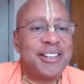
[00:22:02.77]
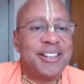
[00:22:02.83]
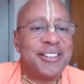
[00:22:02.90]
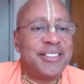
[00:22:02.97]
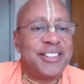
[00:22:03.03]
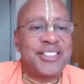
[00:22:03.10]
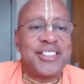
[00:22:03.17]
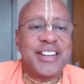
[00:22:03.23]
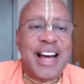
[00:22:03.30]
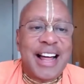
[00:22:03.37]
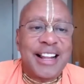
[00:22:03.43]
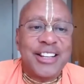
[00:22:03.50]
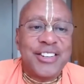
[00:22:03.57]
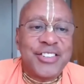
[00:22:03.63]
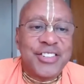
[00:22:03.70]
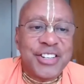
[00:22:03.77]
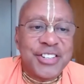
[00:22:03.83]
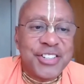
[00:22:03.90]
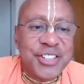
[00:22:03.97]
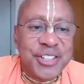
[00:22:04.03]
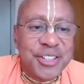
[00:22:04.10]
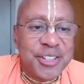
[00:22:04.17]
this knowledge
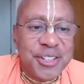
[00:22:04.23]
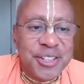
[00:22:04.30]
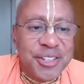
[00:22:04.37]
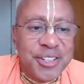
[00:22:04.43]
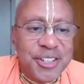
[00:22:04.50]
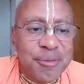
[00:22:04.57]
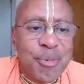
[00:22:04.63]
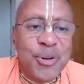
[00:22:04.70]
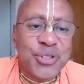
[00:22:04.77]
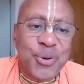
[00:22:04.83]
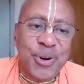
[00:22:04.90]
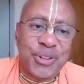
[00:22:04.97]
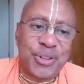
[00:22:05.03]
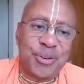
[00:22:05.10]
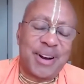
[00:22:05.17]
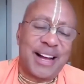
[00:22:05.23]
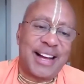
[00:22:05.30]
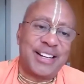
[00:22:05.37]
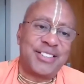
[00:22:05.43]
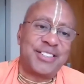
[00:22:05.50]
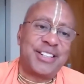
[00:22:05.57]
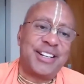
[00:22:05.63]
is the most
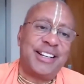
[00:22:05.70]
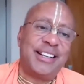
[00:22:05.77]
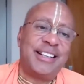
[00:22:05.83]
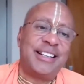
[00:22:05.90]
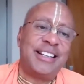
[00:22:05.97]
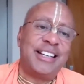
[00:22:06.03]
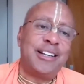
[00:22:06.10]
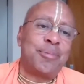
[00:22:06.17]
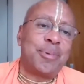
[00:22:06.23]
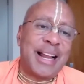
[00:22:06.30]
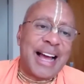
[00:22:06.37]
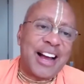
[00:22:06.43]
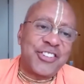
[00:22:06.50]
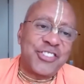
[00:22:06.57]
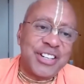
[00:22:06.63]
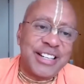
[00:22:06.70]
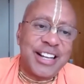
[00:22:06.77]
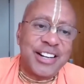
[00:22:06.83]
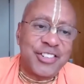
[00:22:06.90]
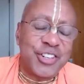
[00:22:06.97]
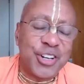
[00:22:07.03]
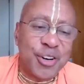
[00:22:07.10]
authorized. It will actually
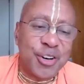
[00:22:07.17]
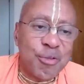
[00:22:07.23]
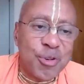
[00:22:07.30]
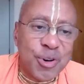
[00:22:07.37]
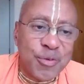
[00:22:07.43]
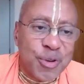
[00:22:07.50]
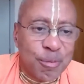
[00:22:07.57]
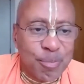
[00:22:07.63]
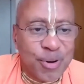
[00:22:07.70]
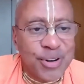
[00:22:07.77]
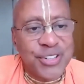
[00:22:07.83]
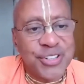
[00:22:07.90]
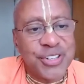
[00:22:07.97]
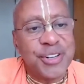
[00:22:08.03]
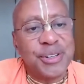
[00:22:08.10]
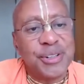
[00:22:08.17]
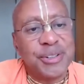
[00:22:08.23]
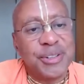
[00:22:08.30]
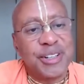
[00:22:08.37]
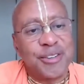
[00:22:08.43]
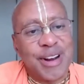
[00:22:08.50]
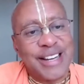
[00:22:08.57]
get to the root of your personal
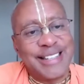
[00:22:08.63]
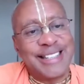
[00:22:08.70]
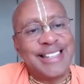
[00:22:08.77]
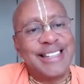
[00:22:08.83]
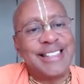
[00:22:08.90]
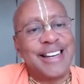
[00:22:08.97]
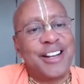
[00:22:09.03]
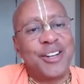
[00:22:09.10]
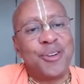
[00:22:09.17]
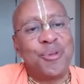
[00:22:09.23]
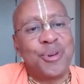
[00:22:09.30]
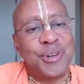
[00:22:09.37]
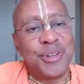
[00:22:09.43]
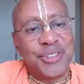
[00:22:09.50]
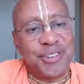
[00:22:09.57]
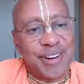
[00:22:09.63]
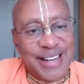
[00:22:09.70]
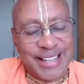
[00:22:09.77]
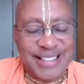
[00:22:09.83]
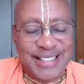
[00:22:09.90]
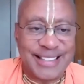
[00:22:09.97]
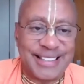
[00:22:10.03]
crises and the world's
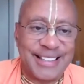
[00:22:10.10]
crises.